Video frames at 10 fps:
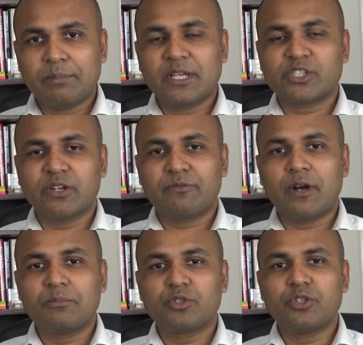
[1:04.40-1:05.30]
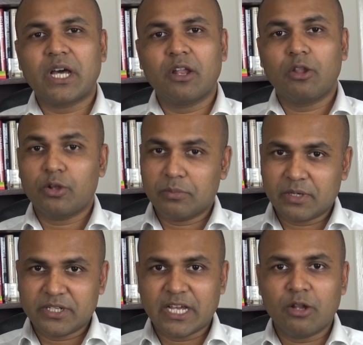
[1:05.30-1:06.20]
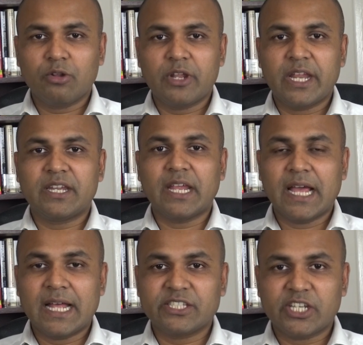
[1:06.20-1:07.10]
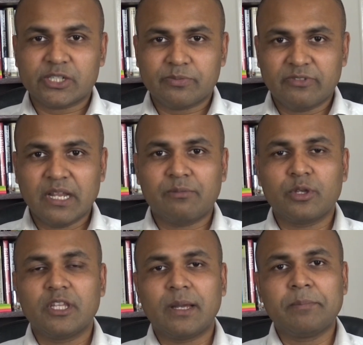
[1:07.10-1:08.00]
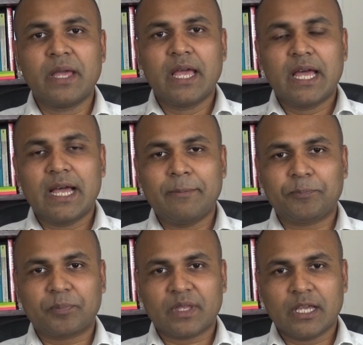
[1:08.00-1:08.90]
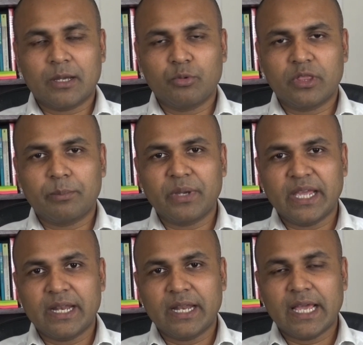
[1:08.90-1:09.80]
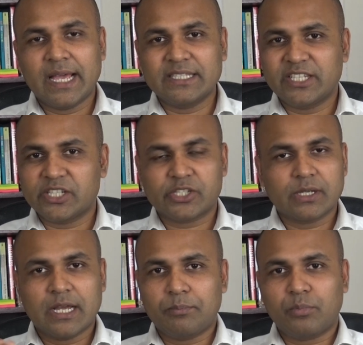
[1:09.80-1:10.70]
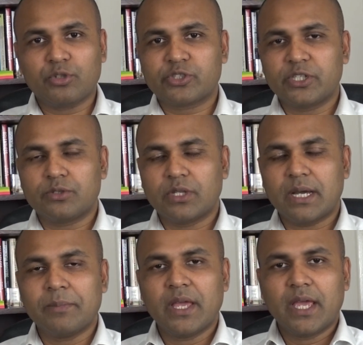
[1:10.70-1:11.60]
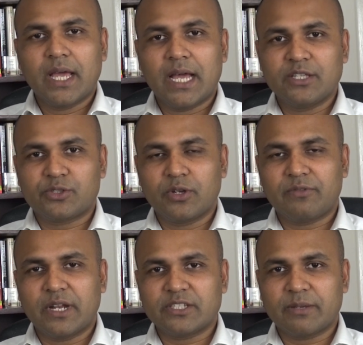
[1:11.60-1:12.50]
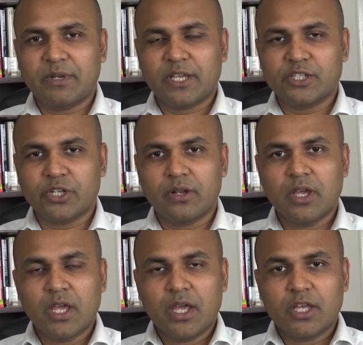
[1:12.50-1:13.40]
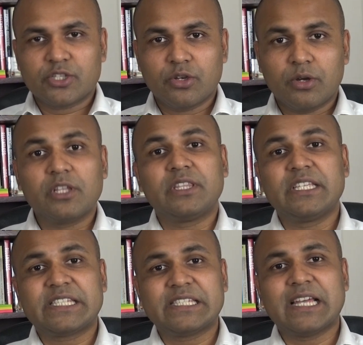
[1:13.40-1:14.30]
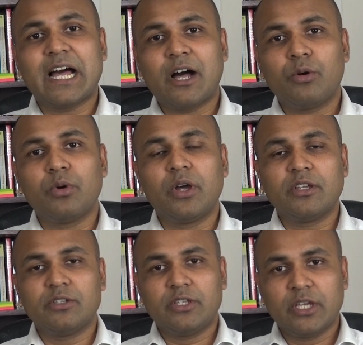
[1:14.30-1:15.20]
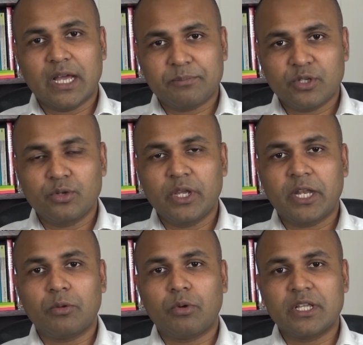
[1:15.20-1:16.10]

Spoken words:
application form to download it, and just fill up with the pen and just post it to the student finance application. So this is how you have to do it